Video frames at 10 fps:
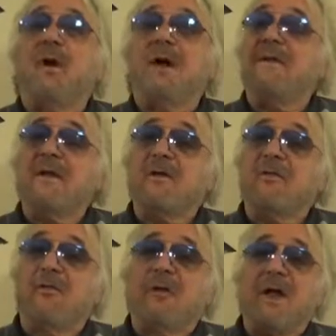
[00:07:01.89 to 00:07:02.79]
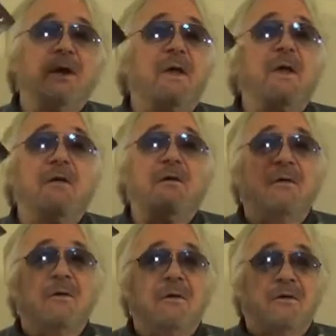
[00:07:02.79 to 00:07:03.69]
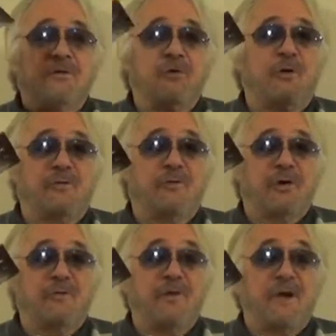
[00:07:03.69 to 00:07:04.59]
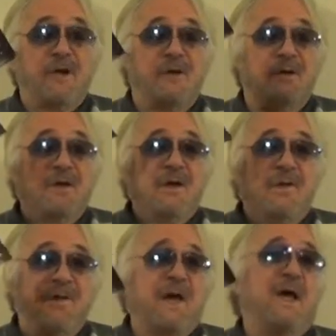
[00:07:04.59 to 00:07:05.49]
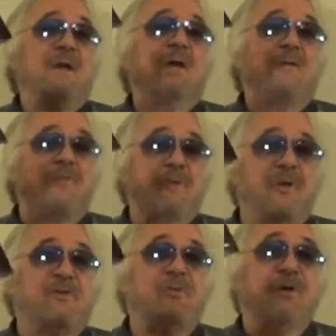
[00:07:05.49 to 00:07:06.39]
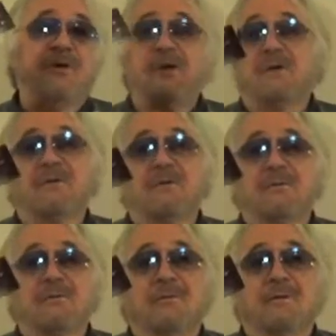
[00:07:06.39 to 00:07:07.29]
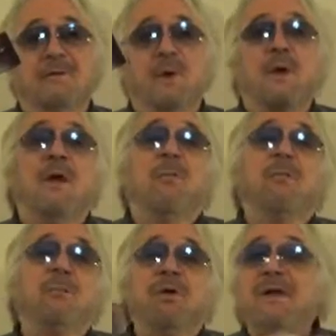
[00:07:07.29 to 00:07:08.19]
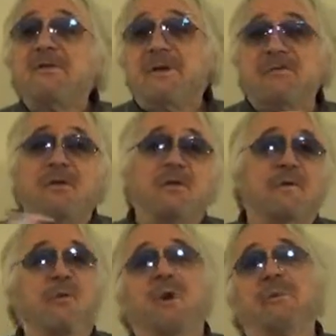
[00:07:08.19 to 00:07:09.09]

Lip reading: I think for any Star Trek fan, that is such a deal. But please have a look at the